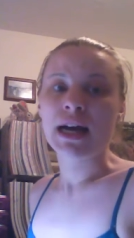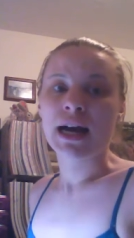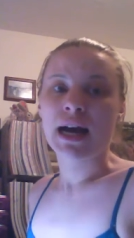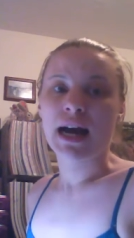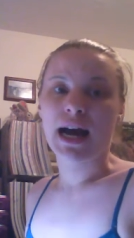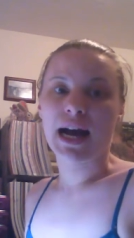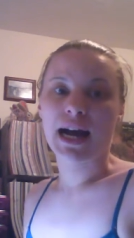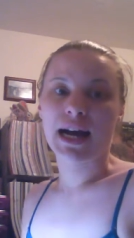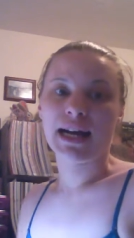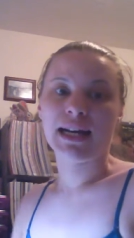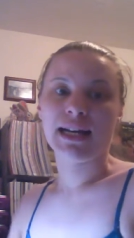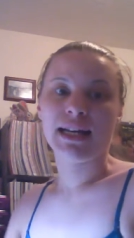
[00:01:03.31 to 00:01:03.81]

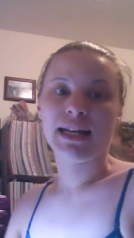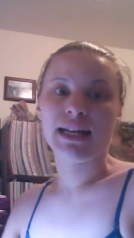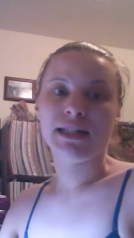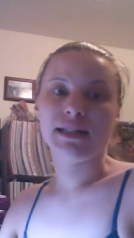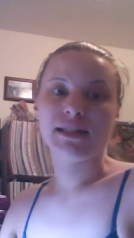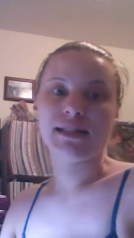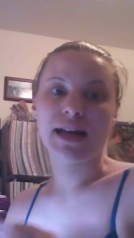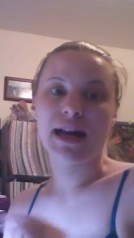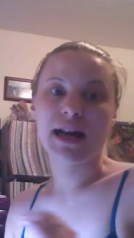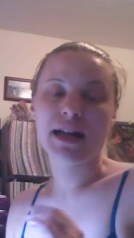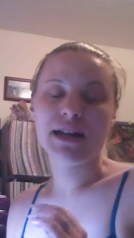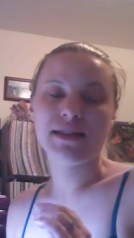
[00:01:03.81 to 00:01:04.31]
I
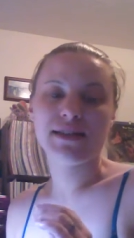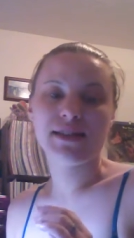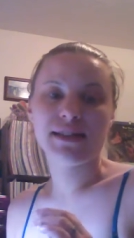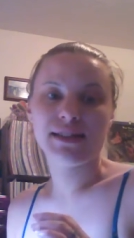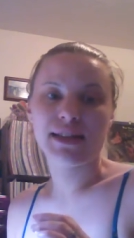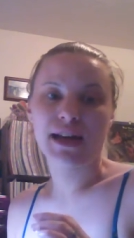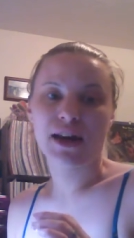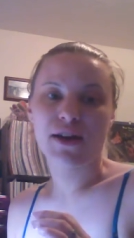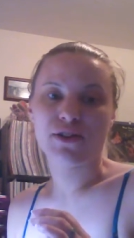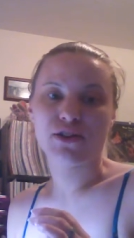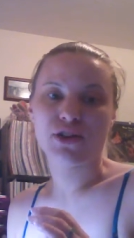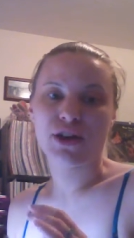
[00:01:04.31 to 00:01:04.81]
decided to sit
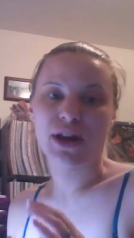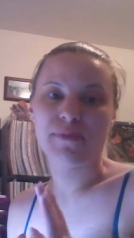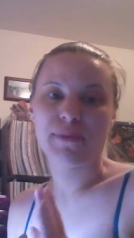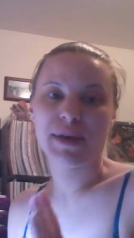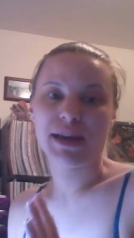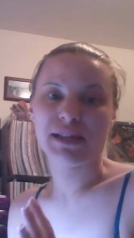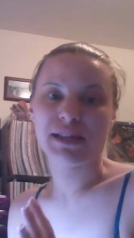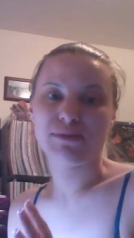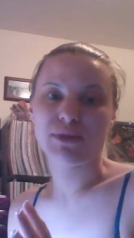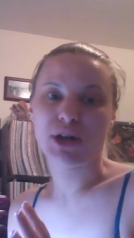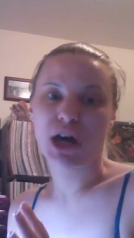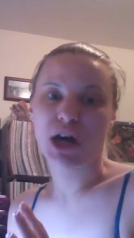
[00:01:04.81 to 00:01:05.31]
down and try to
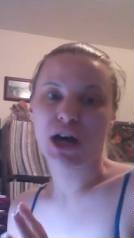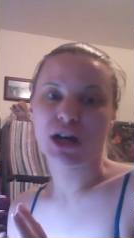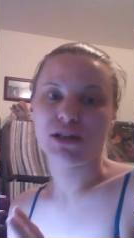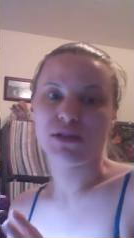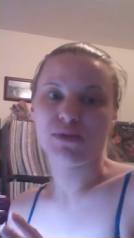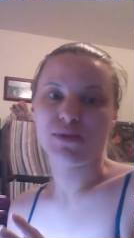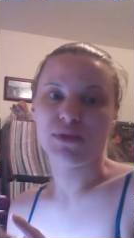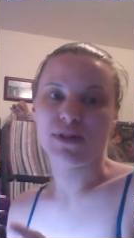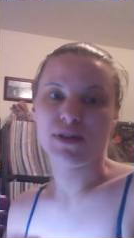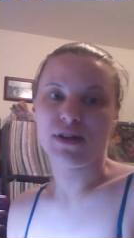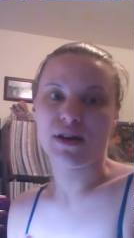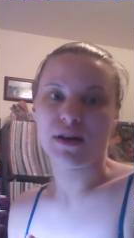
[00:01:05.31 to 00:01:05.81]
make some
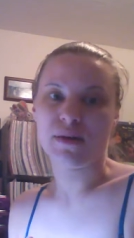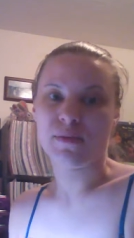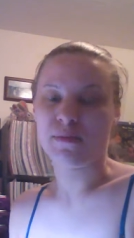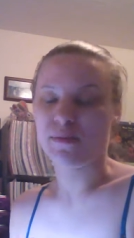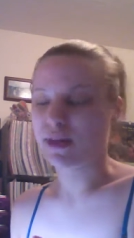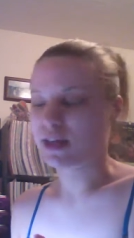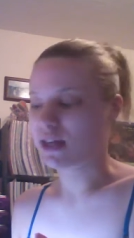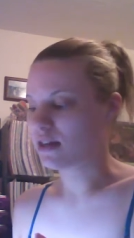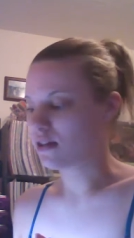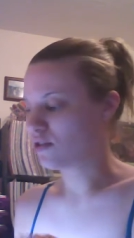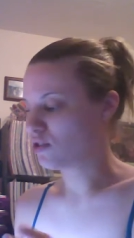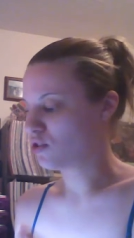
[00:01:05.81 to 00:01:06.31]
cards with them
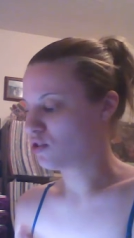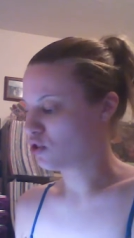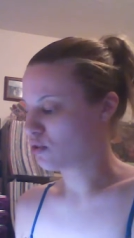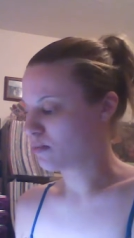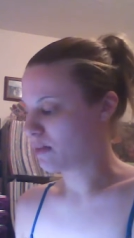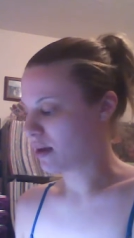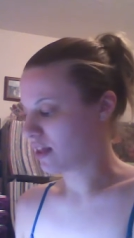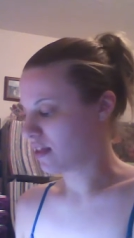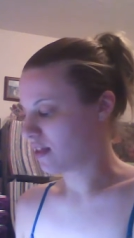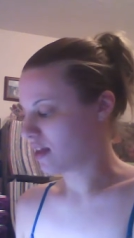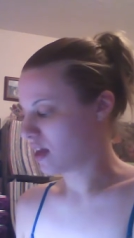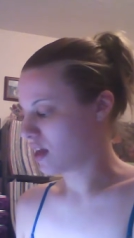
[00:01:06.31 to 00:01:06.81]
and do
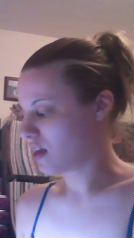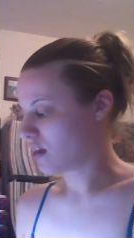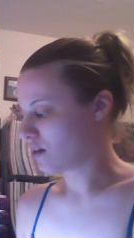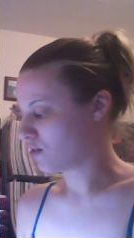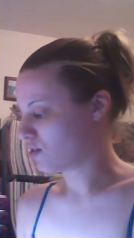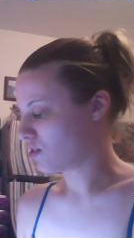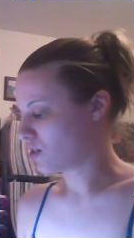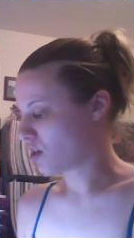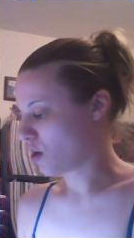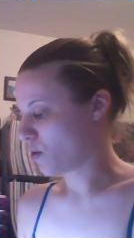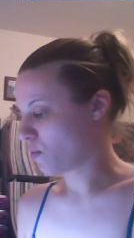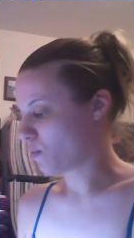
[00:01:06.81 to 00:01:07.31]
my thing.
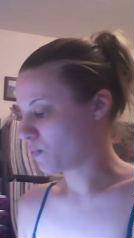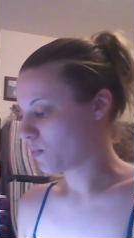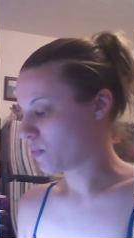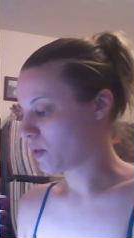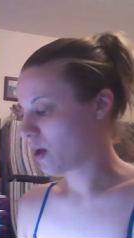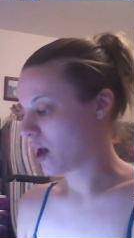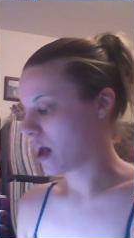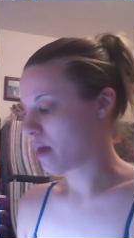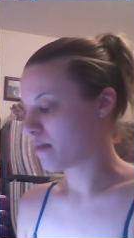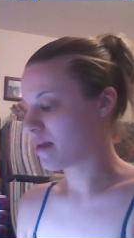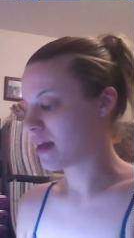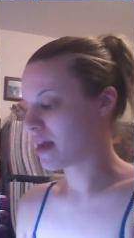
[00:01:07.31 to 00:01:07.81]
So
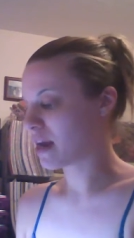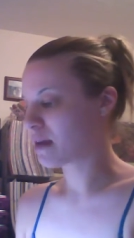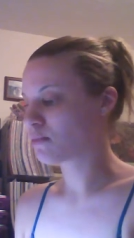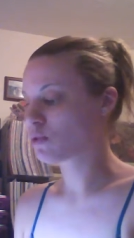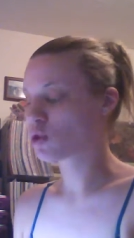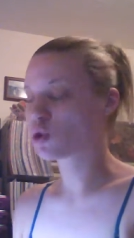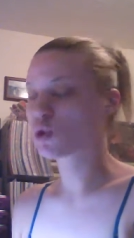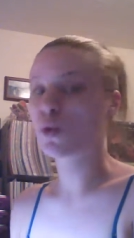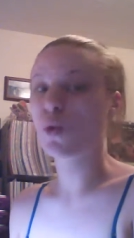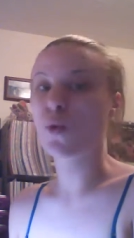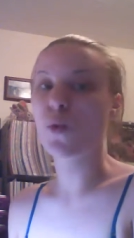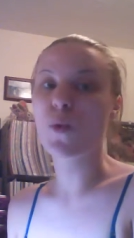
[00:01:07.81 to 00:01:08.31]
I made up
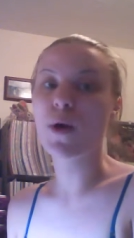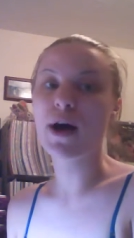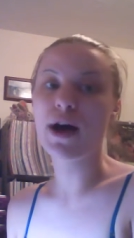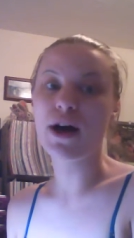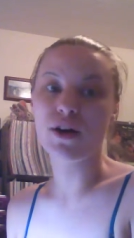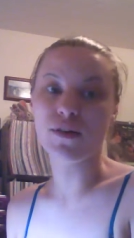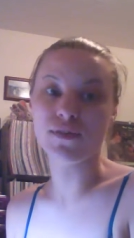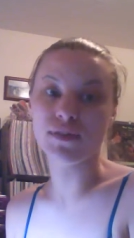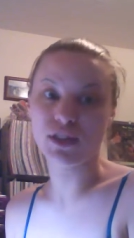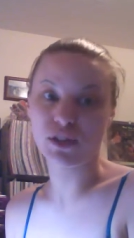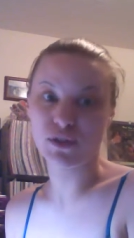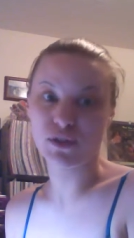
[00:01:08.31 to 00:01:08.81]

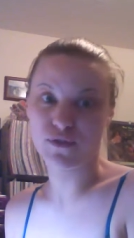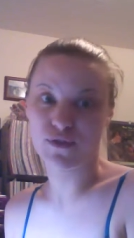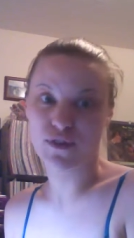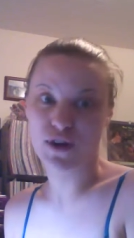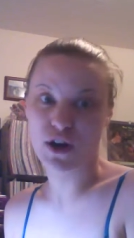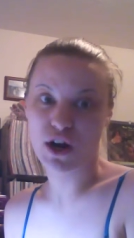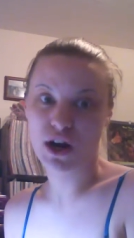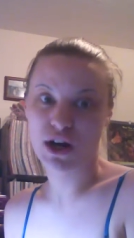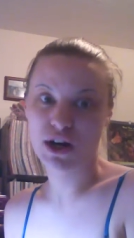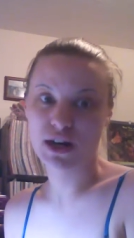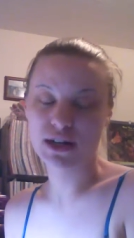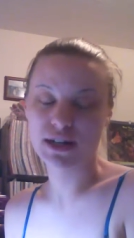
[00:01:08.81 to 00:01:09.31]
12 so
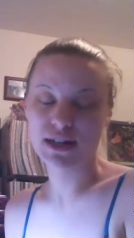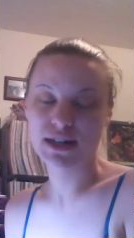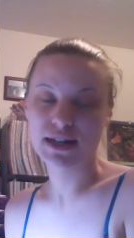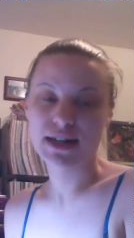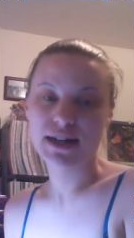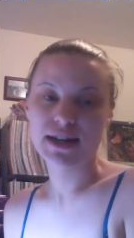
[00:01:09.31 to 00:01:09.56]
far.